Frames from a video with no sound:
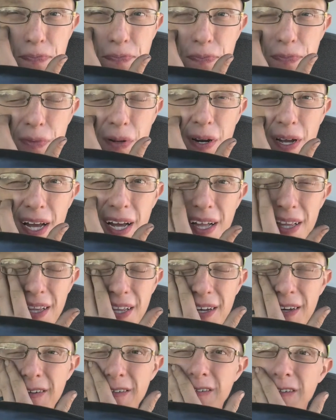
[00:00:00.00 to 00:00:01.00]
What I got
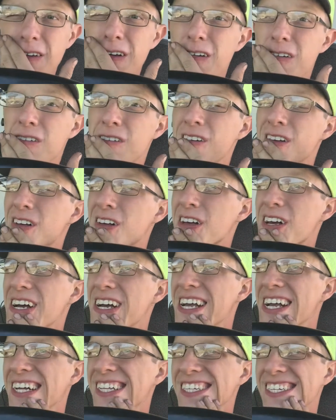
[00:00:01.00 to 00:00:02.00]
left?
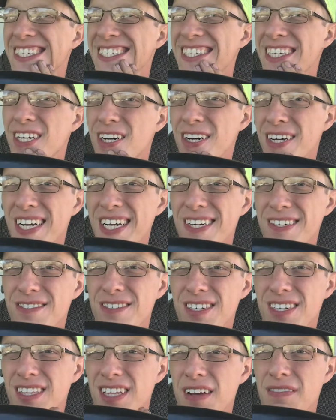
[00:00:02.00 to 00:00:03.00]
Yeah, like I said, all I got
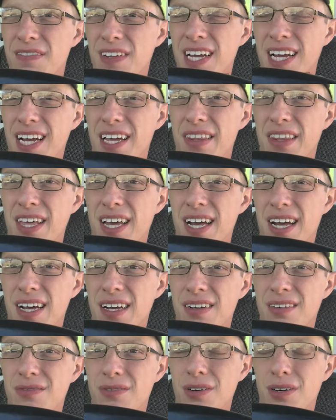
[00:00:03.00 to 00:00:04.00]
really left on that.
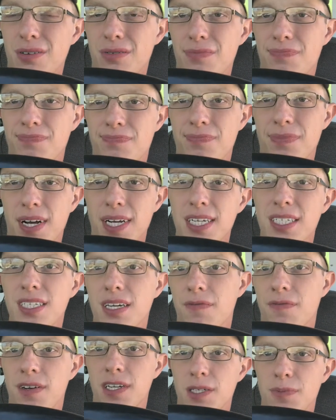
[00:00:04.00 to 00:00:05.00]
Well, I just got
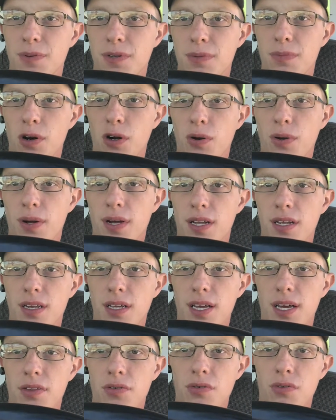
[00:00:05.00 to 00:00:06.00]
to finish putting the motor
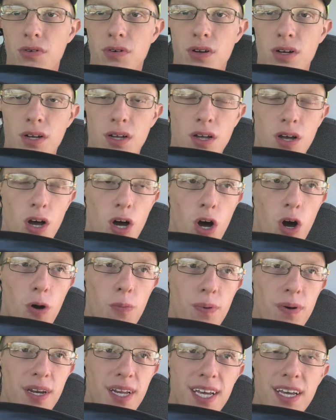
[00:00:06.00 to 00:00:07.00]
together.
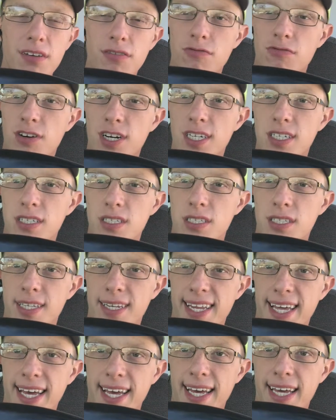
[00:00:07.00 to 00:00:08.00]
Hoping to hear it run
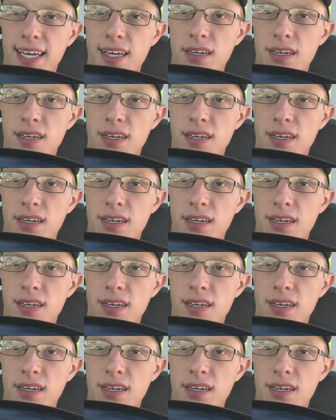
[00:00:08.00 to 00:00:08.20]
today.